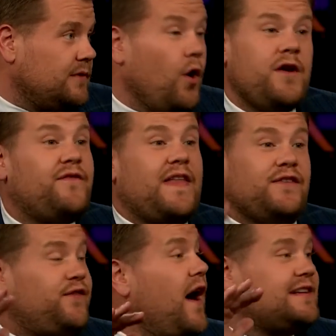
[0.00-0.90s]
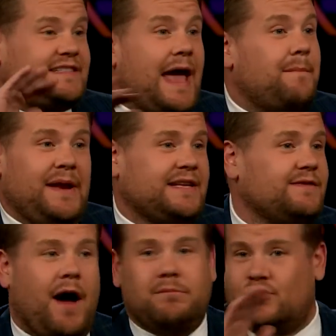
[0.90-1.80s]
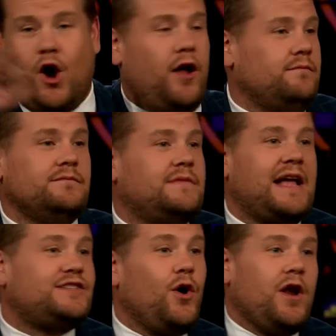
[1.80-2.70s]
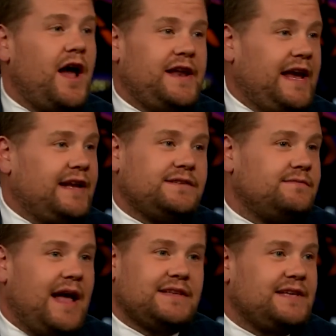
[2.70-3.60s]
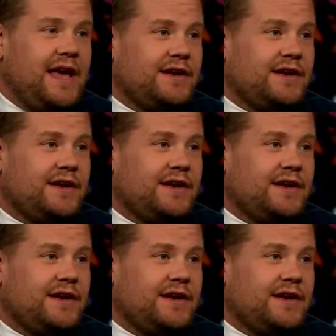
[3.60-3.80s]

Or in fact, oh, the first 10 minutes of up. Yeah. Gone. Forget That's all I need. That's it.